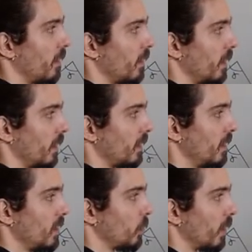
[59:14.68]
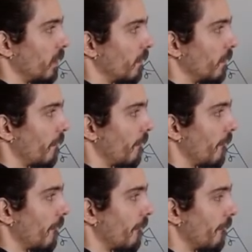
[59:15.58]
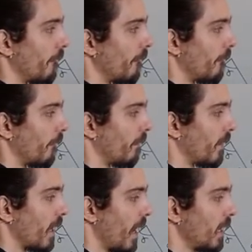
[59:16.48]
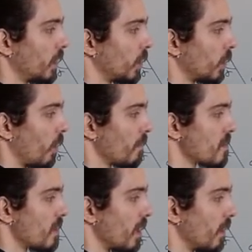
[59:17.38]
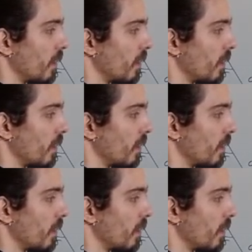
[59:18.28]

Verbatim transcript: is this one. The H of C.